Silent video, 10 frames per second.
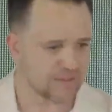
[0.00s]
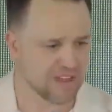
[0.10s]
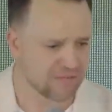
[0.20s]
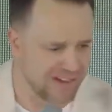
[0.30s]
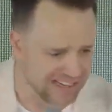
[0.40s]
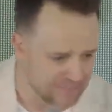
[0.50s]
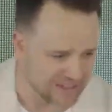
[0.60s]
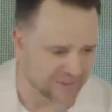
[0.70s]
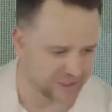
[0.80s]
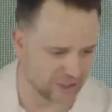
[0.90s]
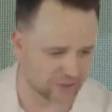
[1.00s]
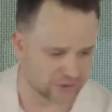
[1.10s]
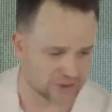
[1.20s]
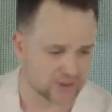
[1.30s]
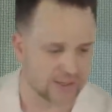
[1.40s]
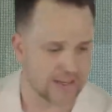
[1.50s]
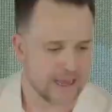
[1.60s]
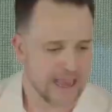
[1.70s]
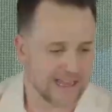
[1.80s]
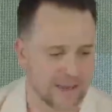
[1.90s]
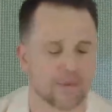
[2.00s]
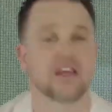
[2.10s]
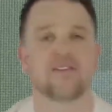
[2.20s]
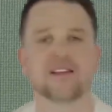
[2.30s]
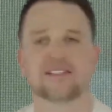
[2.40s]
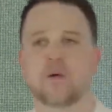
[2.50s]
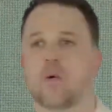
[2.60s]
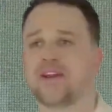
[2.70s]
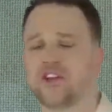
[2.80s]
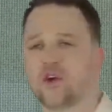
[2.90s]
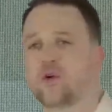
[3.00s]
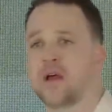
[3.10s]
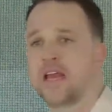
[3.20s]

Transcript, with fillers: They find him in the church. And I believe this, that what we do,